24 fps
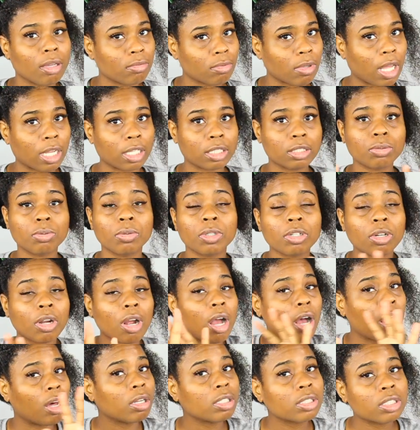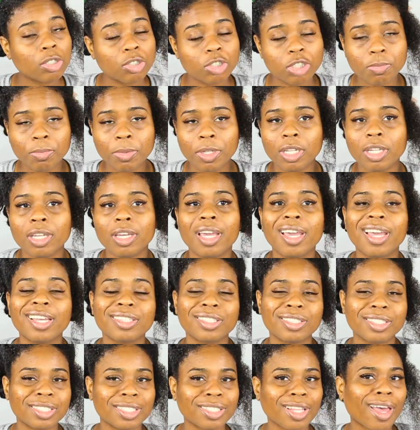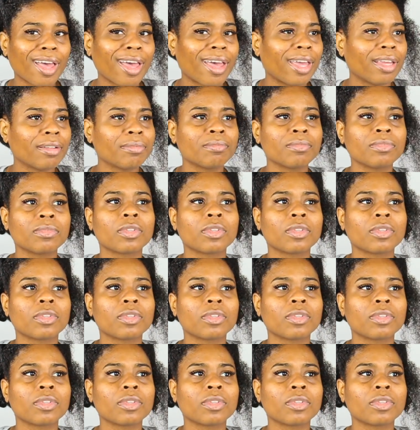like Twitter, all the social media, had to decide